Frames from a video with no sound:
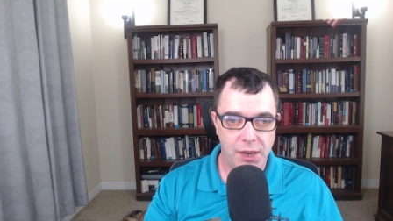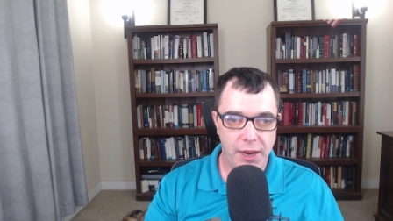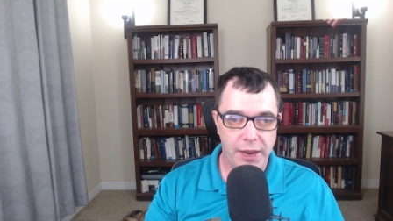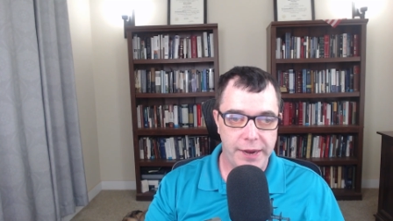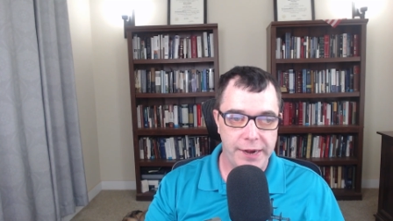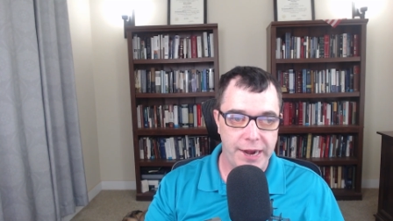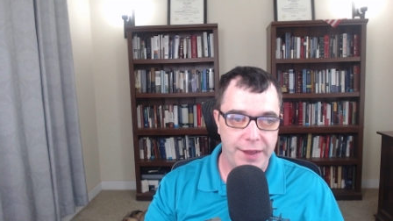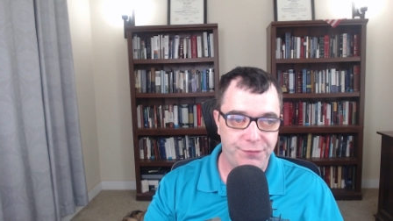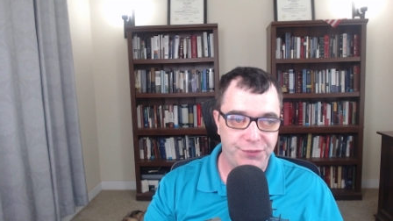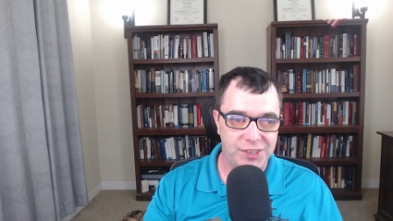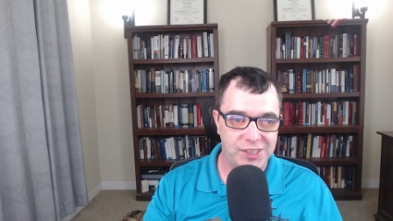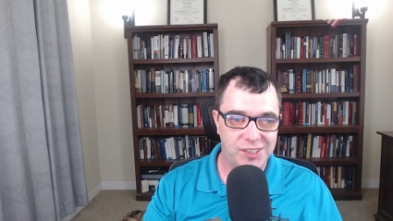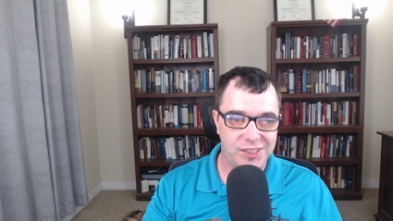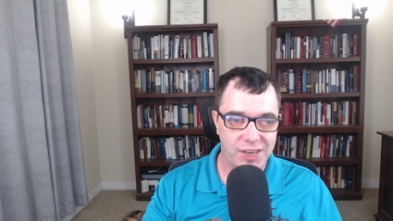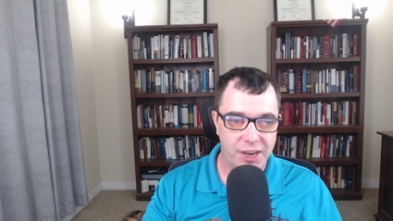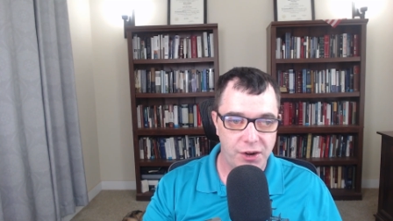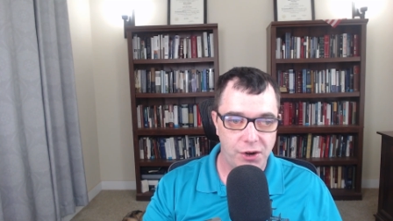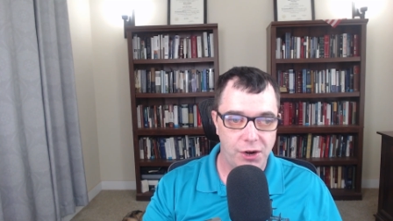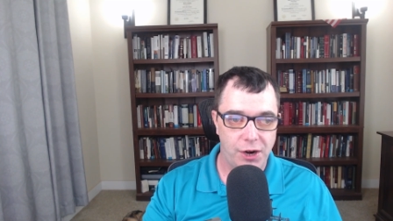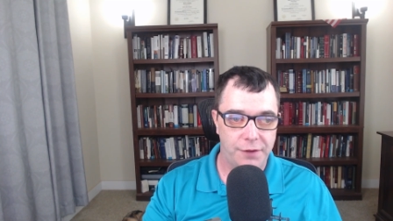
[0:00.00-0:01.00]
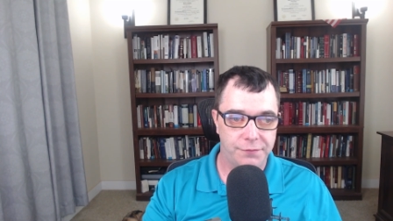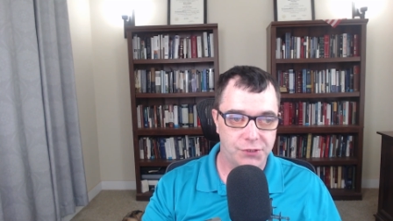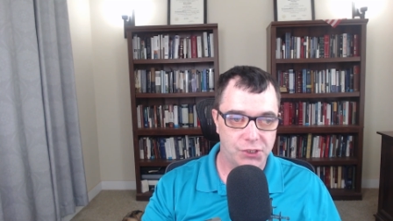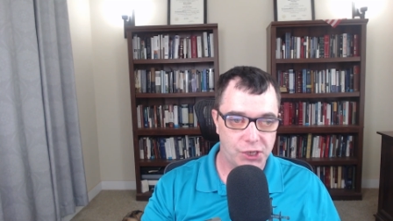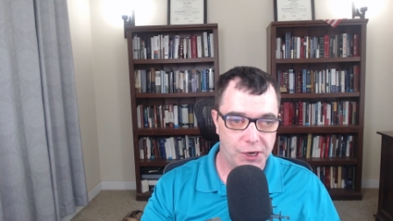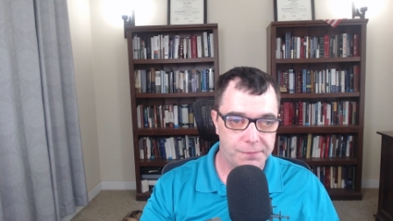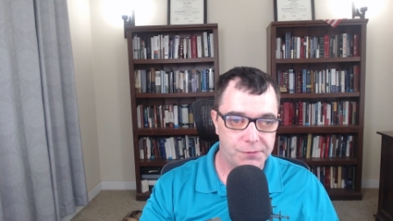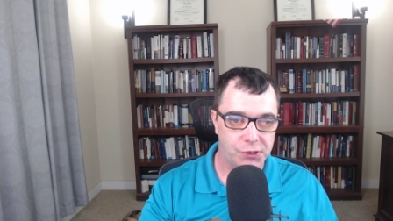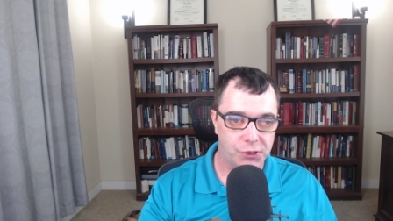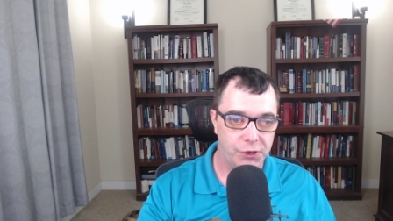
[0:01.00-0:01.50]
And at the center of
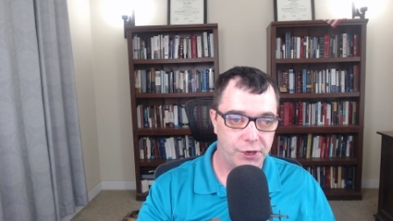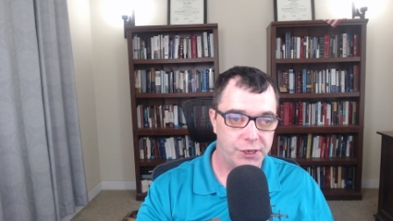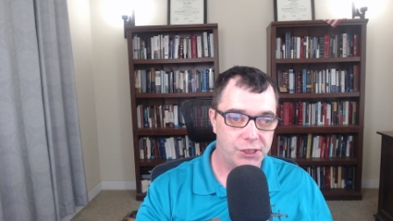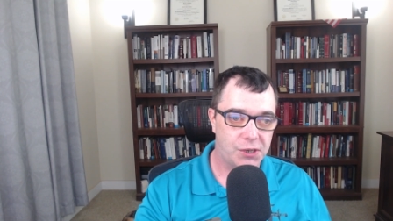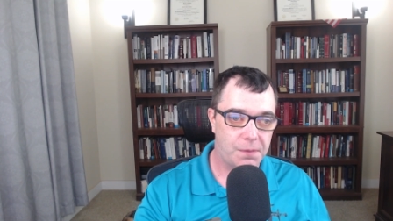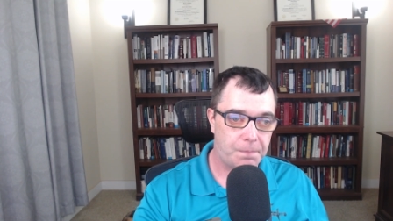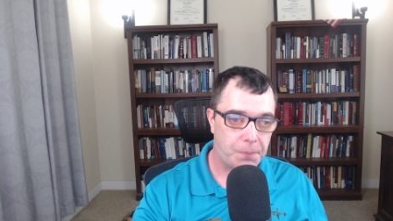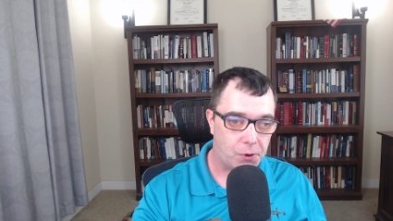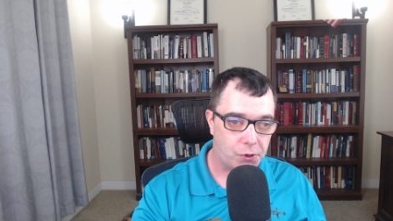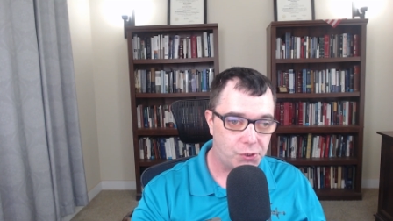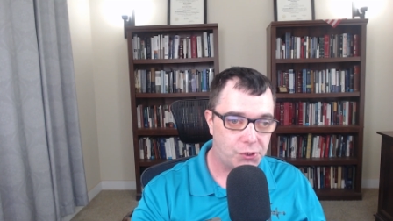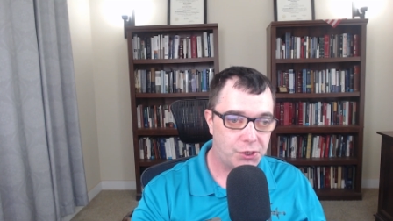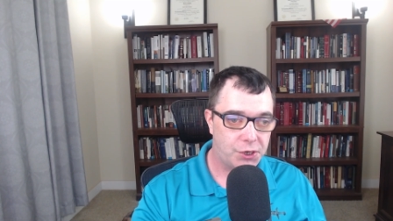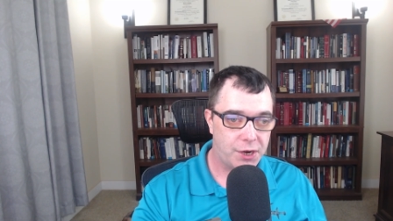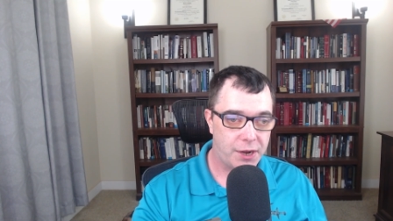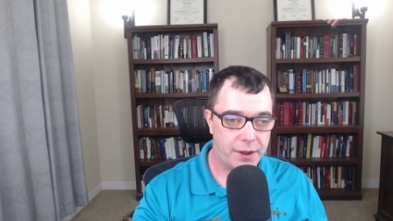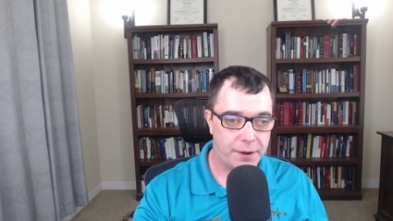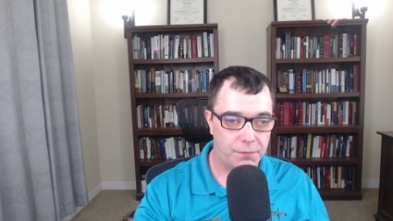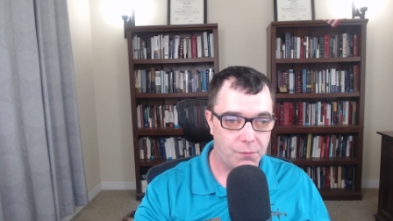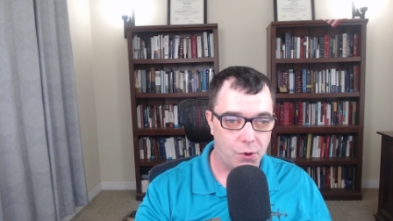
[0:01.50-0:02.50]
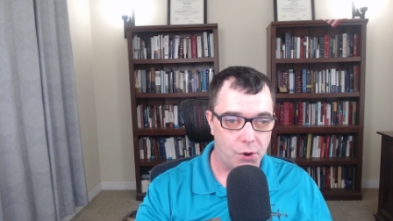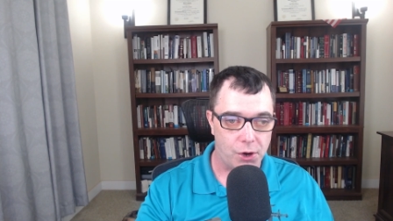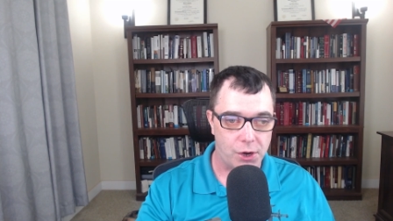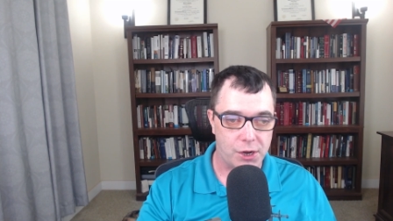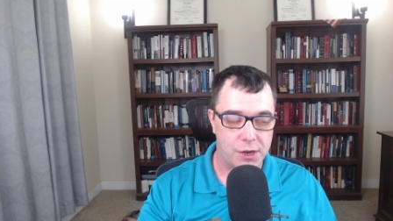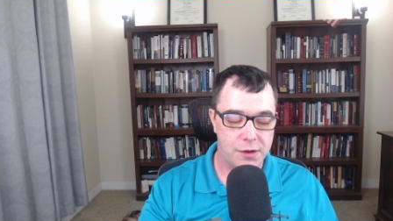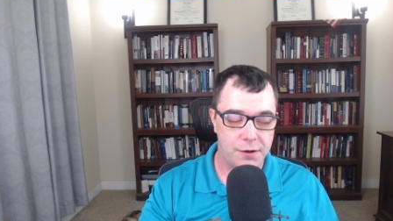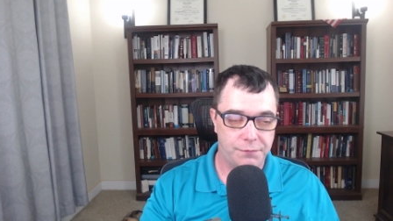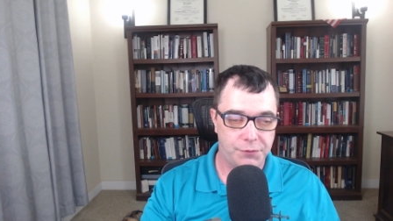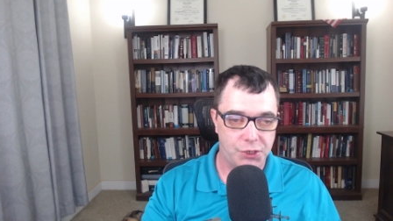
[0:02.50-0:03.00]
Scripture is the person and work
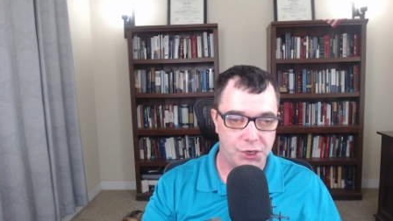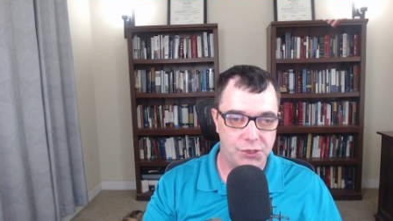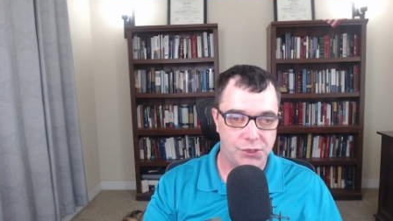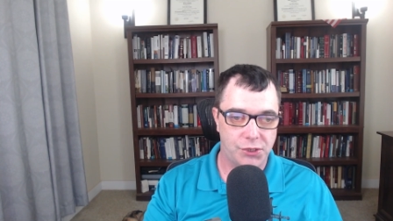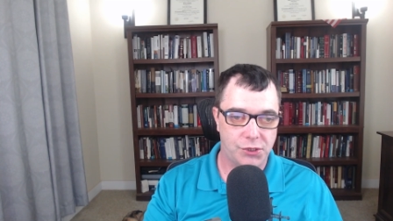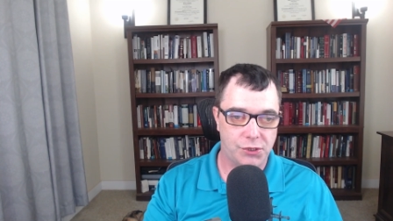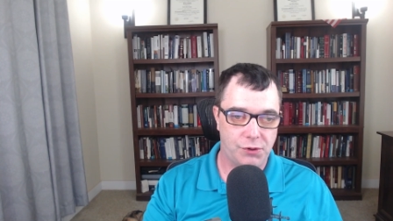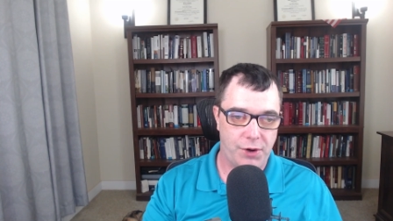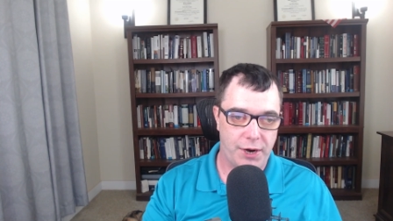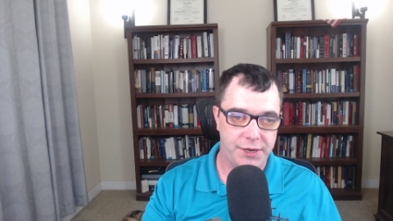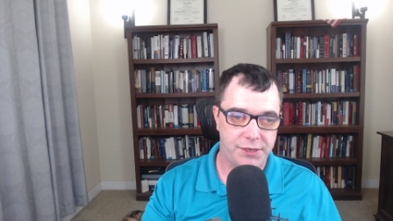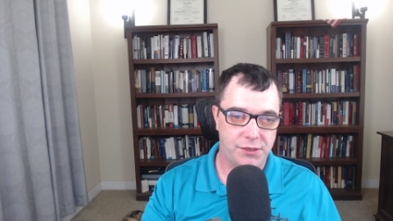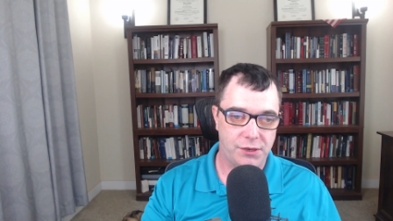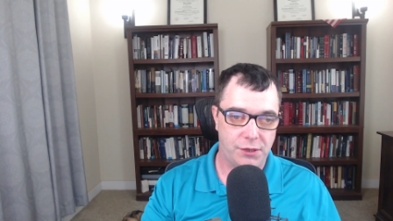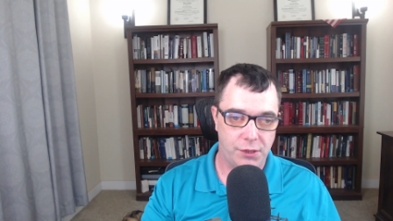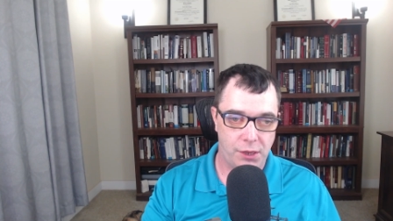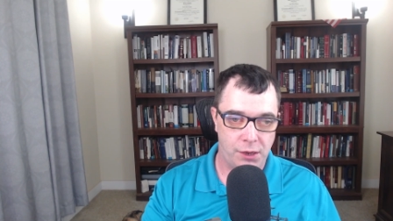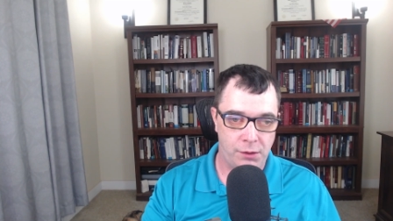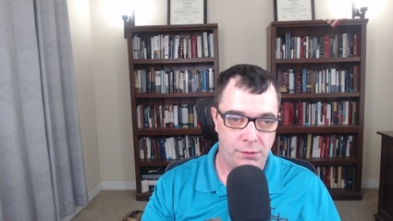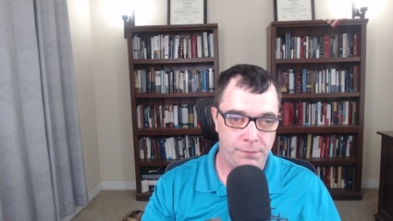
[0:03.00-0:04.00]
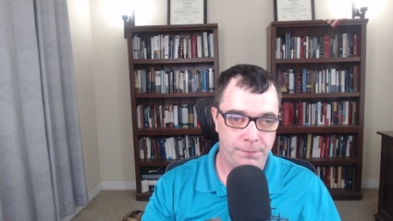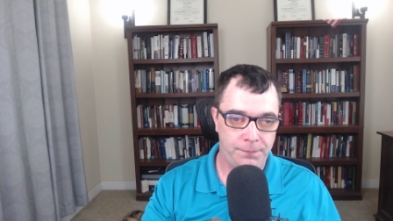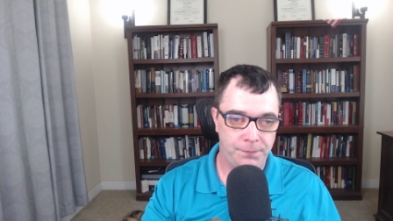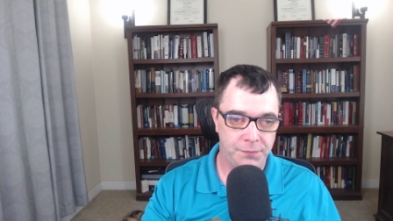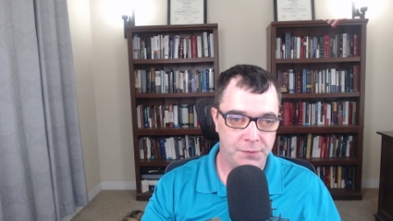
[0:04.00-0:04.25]
of Jesus Christ alone.